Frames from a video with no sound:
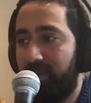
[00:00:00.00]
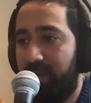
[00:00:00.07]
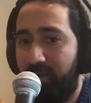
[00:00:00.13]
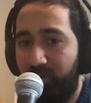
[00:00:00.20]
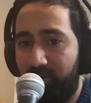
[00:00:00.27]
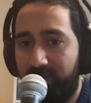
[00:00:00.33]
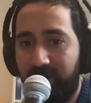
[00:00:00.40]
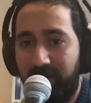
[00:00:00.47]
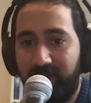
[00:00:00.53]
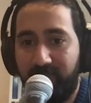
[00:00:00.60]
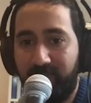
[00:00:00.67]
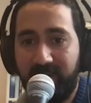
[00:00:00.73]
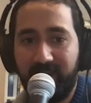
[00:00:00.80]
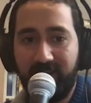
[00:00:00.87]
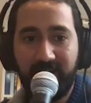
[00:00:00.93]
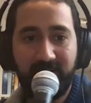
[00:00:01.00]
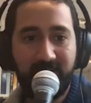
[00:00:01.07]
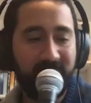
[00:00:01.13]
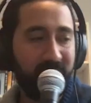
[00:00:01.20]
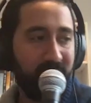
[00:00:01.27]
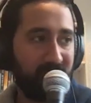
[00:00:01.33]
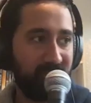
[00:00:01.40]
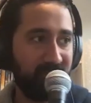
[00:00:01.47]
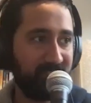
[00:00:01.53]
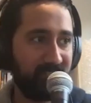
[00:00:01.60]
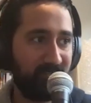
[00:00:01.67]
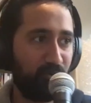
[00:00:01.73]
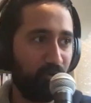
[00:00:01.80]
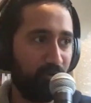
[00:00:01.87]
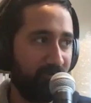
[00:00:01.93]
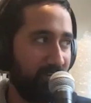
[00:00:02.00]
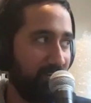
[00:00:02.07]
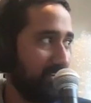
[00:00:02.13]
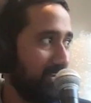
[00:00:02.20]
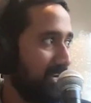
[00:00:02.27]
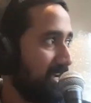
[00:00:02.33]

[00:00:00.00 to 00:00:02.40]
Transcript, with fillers: but I don't recommend it because it's COVID.